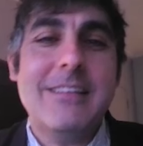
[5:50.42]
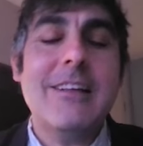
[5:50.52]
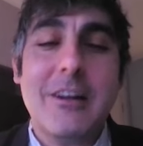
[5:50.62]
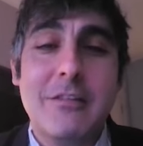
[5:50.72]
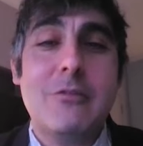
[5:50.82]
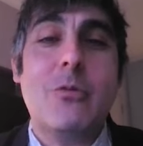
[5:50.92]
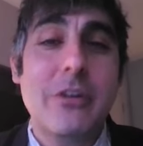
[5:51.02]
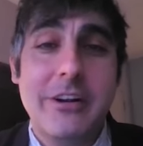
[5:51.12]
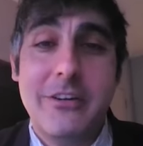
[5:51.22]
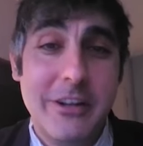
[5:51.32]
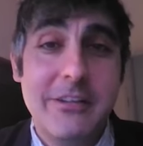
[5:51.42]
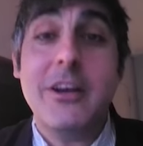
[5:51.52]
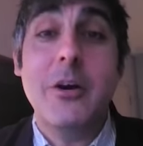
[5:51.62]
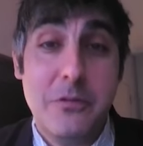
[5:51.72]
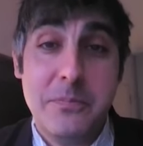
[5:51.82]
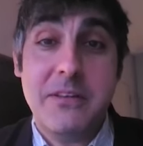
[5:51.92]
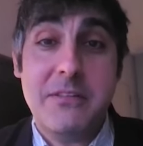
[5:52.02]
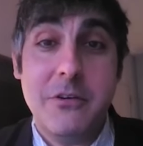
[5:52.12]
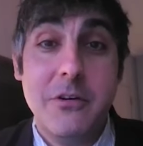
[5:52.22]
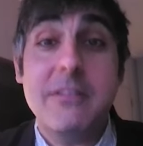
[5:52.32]
not extraordinary to
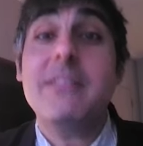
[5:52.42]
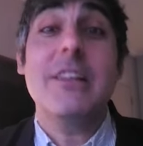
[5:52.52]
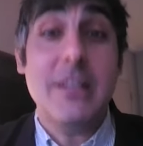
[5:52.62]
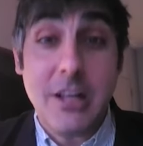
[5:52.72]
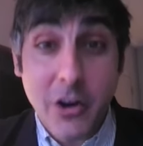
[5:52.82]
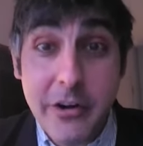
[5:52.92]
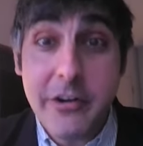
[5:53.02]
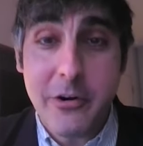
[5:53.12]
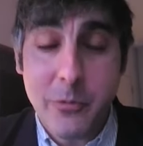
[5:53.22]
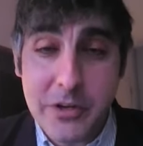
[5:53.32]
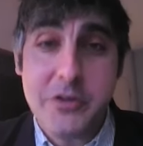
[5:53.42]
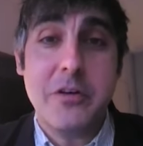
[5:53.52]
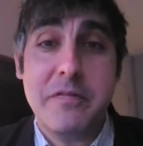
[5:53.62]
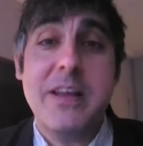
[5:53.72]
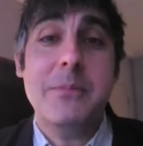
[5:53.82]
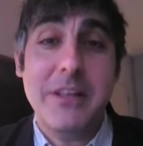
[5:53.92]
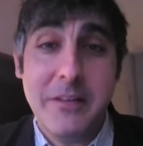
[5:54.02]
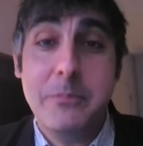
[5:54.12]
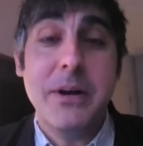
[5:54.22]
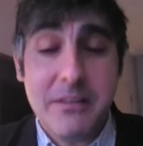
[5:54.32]
Ghostbusters. It's a little harder when you're a family
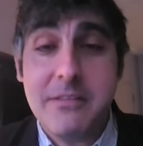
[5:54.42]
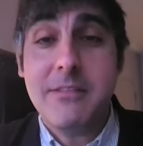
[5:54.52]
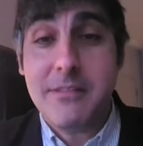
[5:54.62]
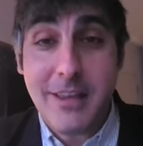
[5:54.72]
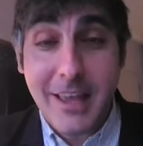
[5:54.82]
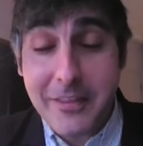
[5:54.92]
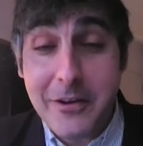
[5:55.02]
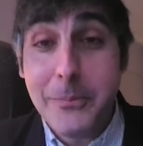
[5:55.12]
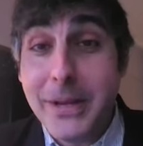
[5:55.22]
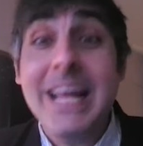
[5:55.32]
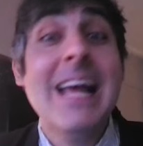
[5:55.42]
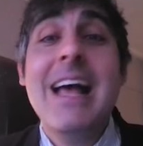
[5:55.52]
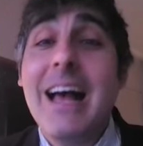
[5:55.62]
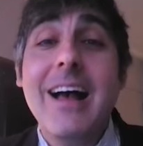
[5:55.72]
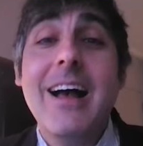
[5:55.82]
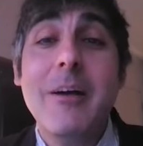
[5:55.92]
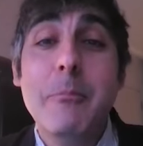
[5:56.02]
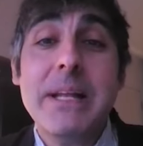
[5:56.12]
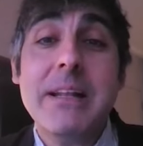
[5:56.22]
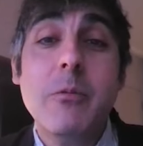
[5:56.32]
that busts together. But uh,
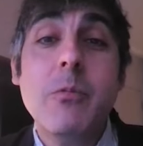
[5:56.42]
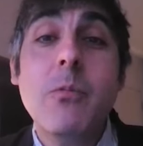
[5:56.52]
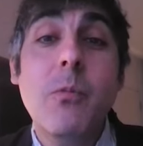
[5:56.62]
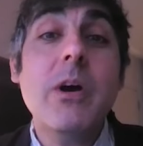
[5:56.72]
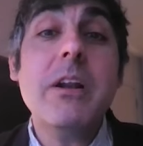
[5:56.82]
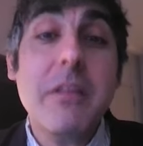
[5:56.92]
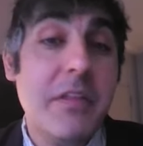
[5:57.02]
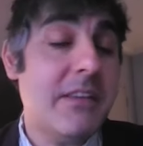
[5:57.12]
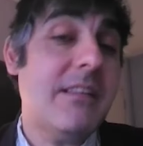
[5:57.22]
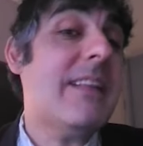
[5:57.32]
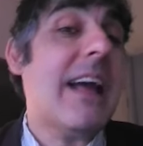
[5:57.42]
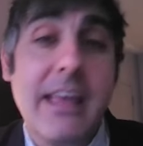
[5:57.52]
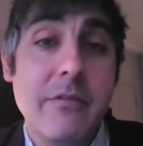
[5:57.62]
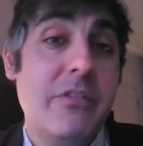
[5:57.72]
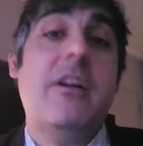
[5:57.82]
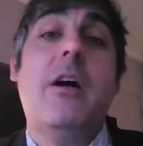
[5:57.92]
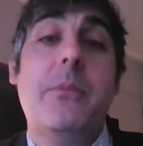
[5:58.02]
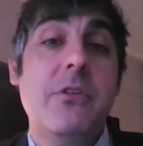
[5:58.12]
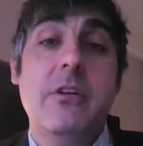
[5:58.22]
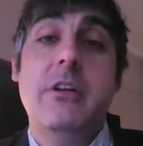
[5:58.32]
but one of the things that that gave us an
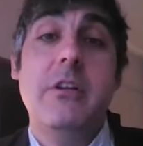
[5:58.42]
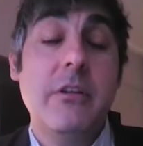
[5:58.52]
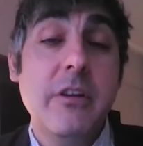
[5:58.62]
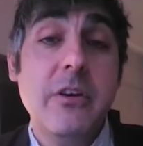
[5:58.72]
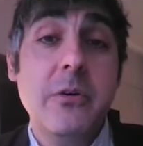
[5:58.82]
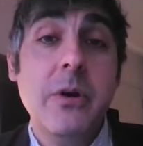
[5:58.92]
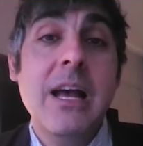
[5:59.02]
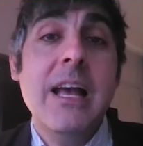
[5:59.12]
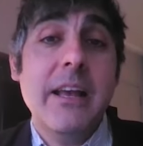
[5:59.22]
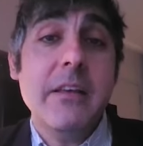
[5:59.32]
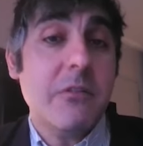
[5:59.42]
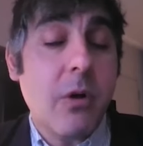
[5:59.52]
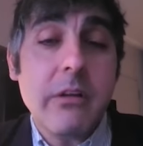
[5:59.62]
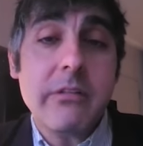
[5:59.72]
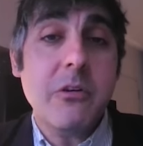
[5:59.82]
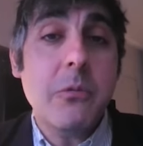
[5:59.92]
opportunity to do is to also